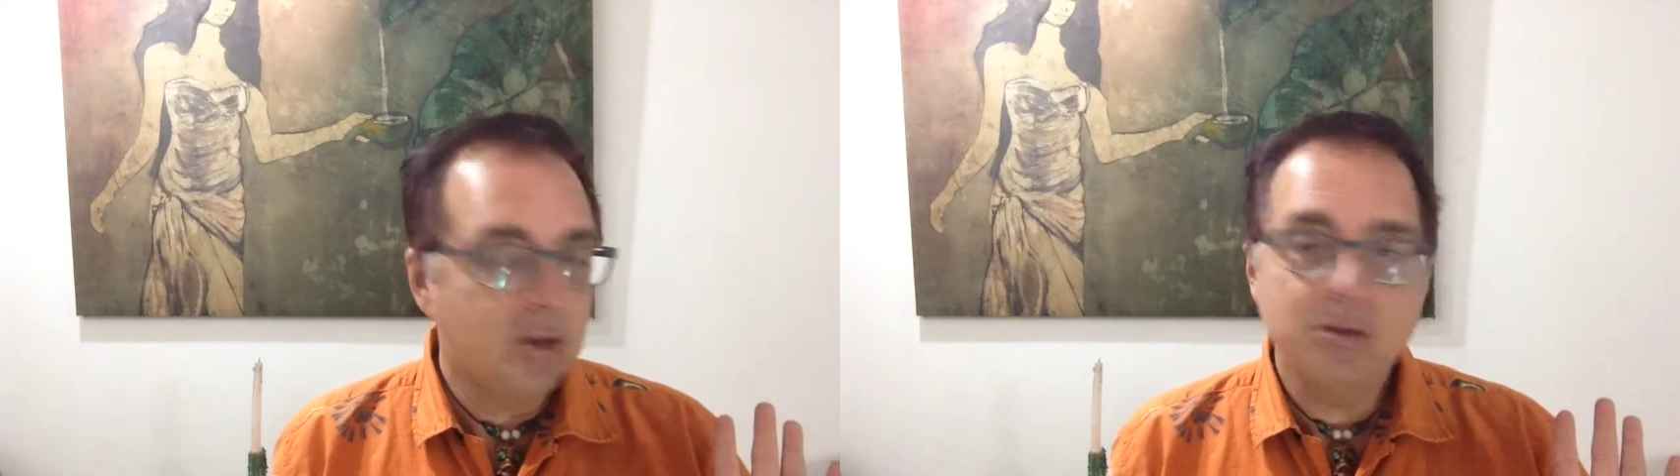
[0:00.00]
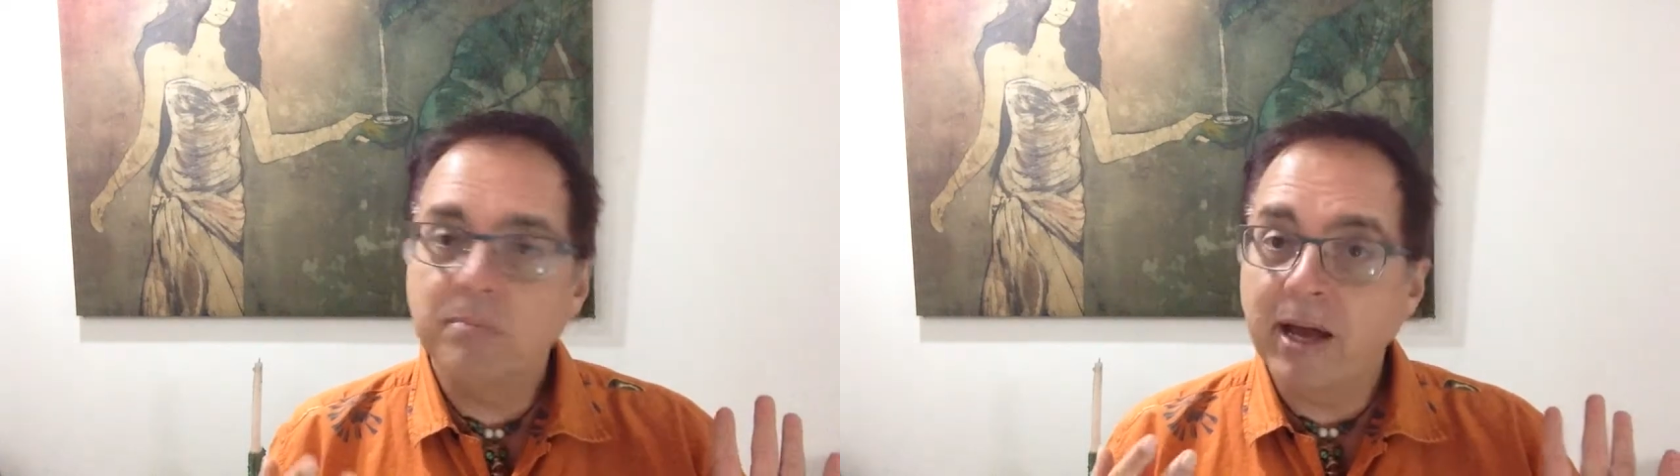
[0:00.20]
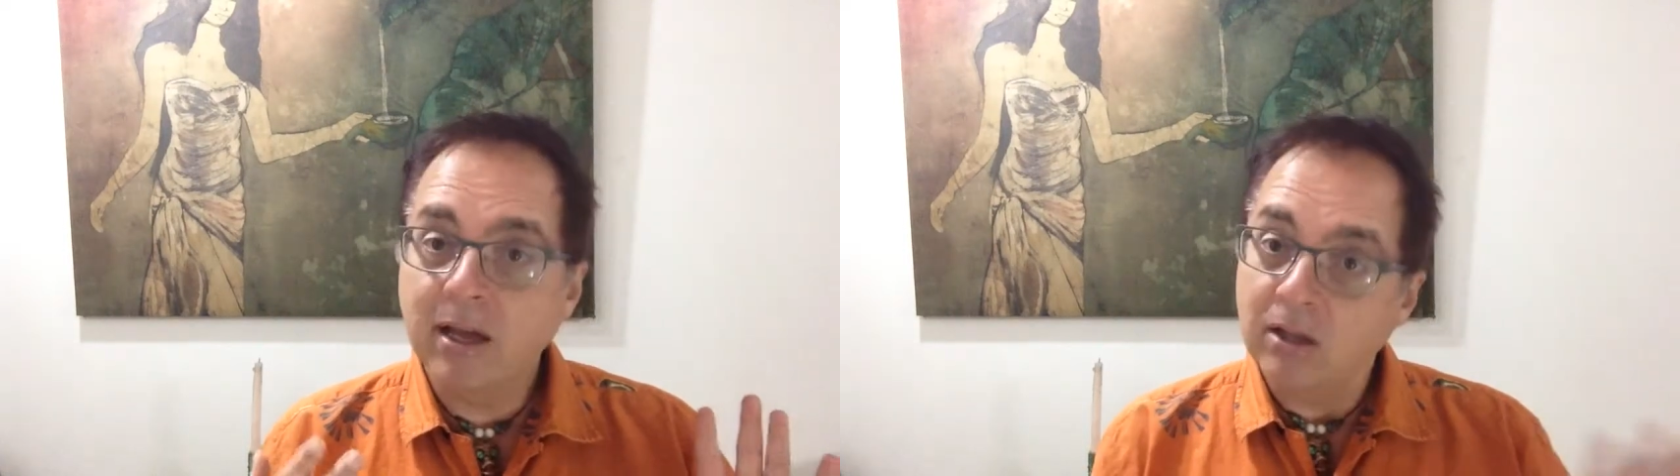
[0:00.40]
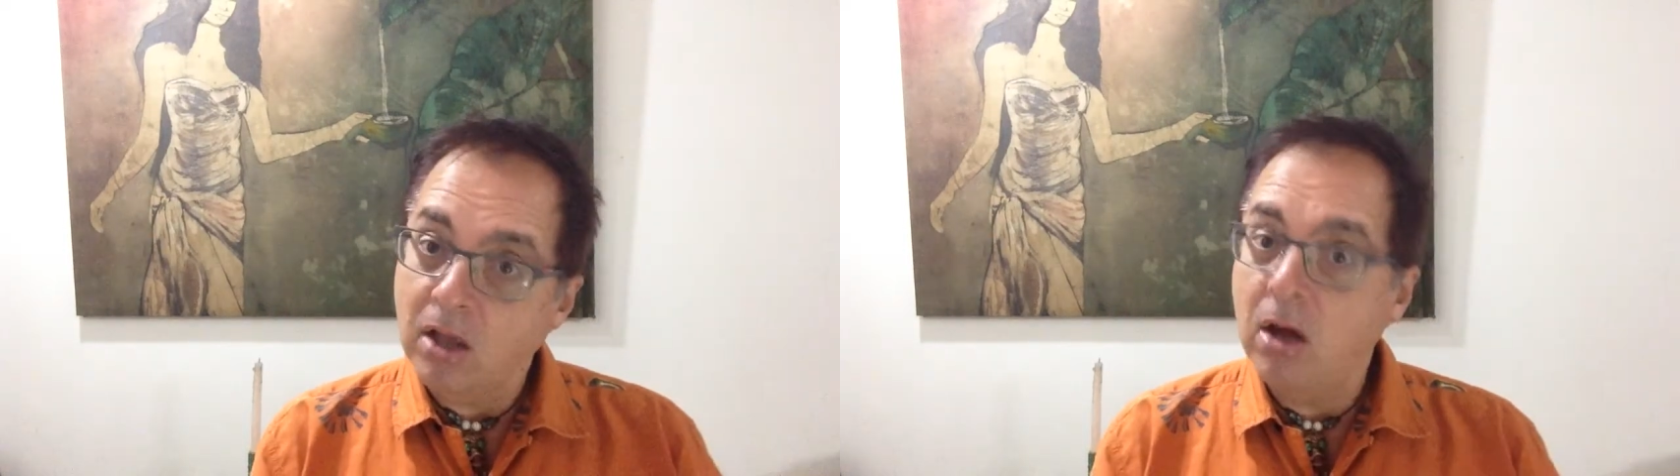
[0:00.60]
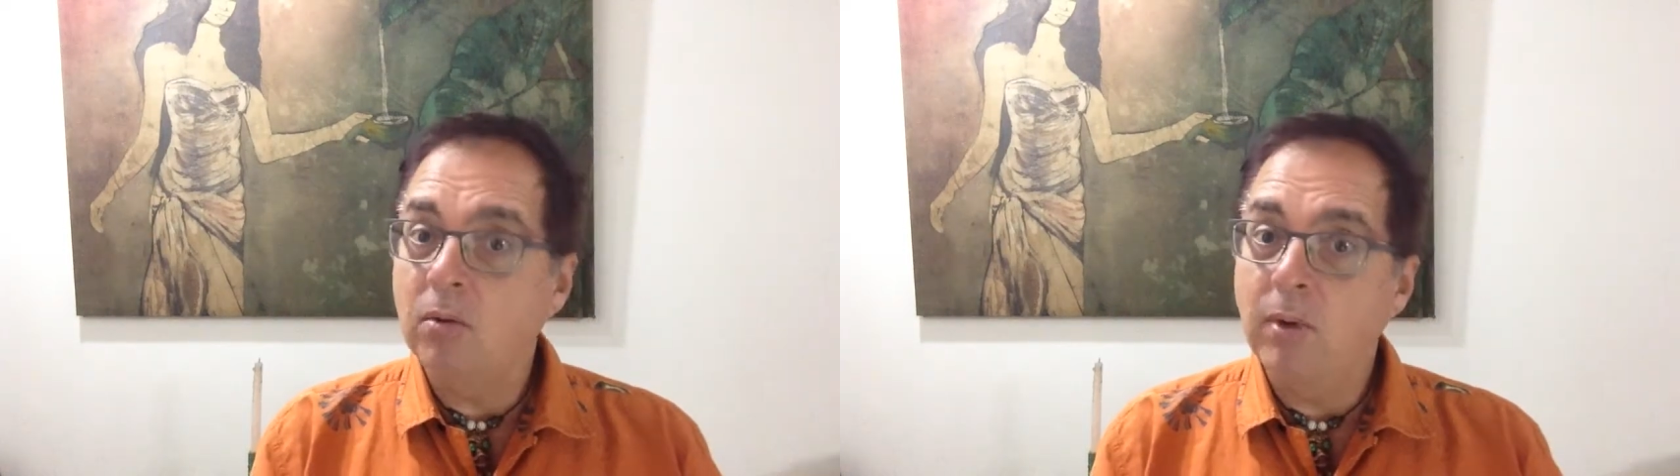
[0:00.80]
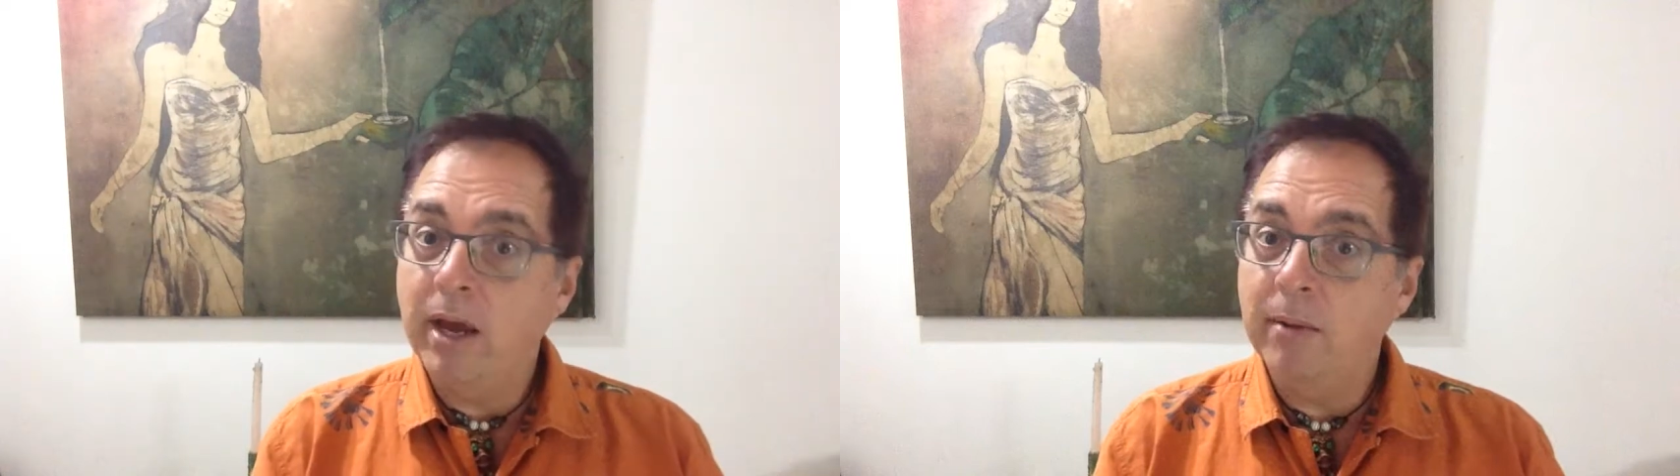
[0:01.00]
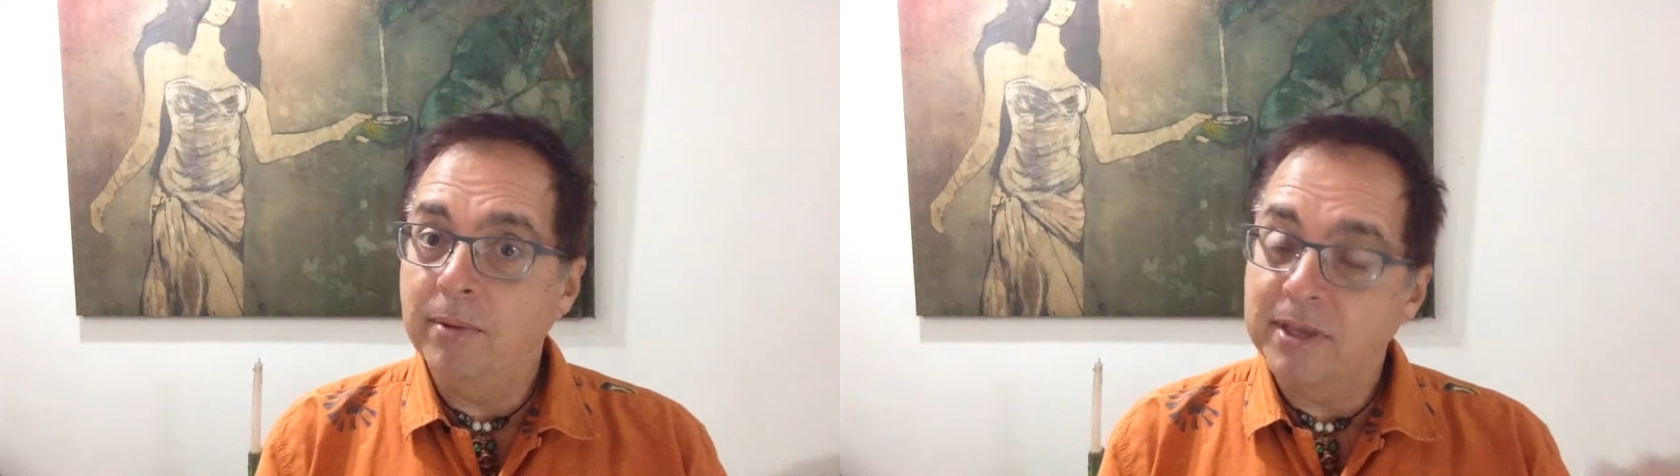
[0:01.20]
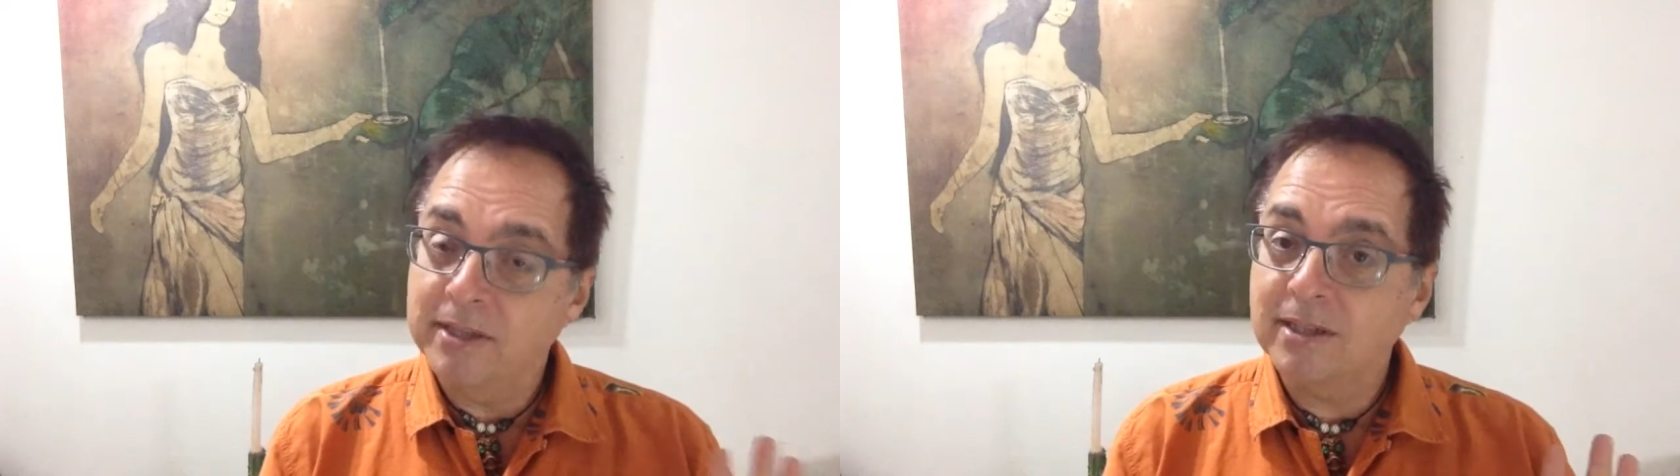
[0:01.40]
goes back a long way
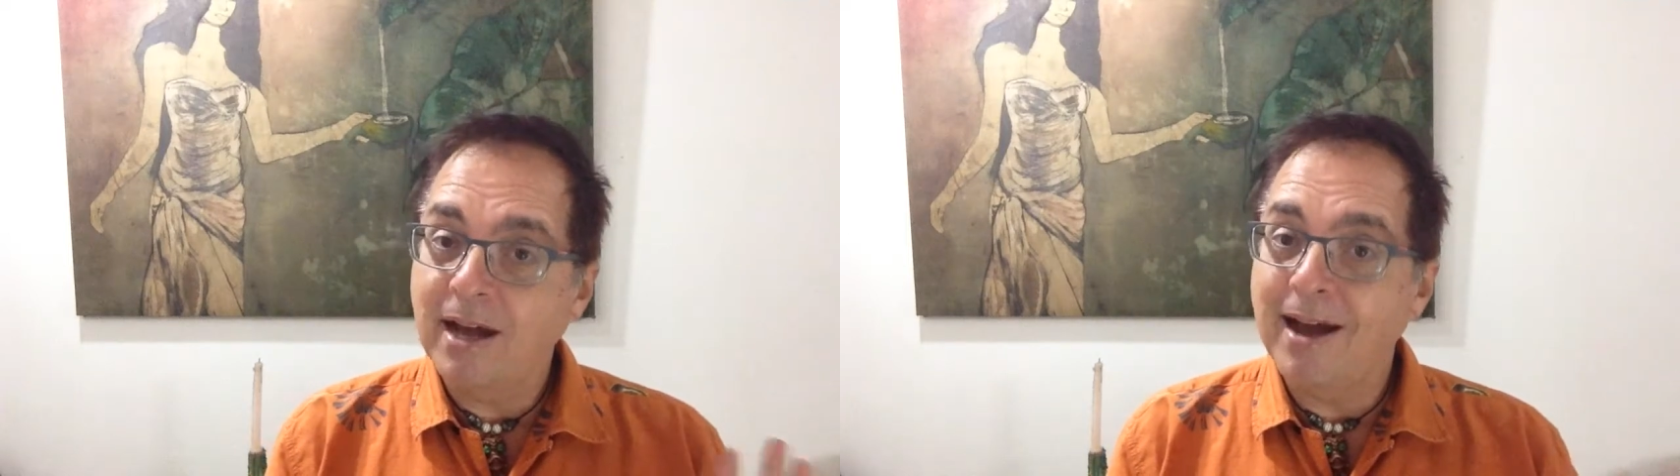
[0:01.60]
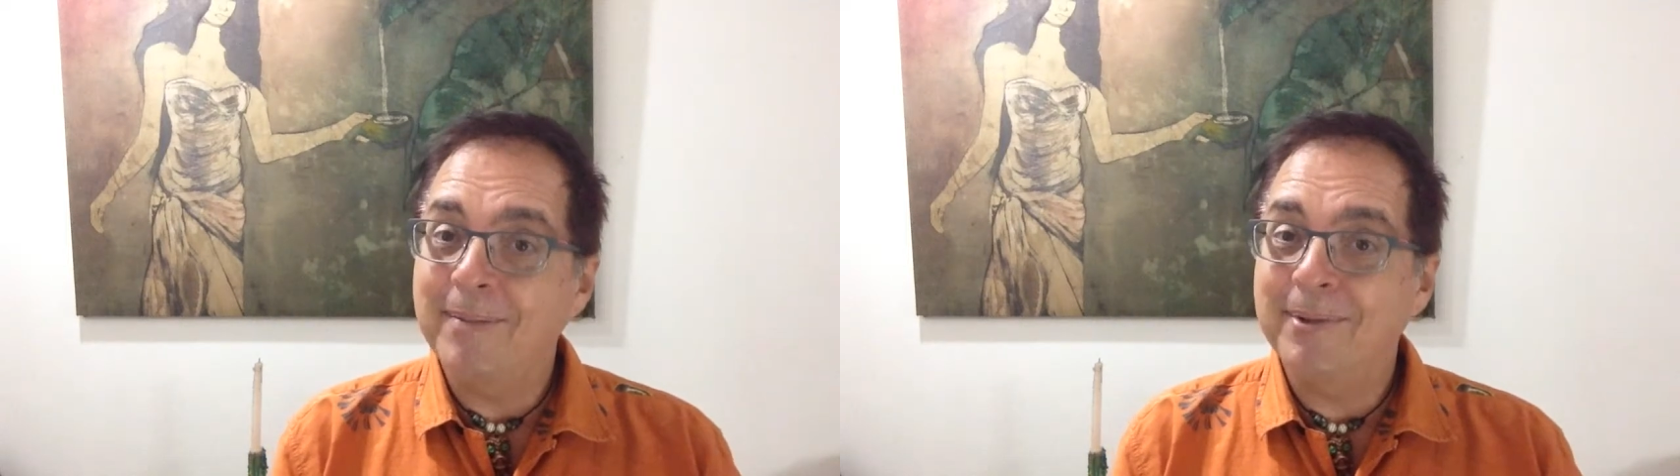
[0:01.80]
with this guy,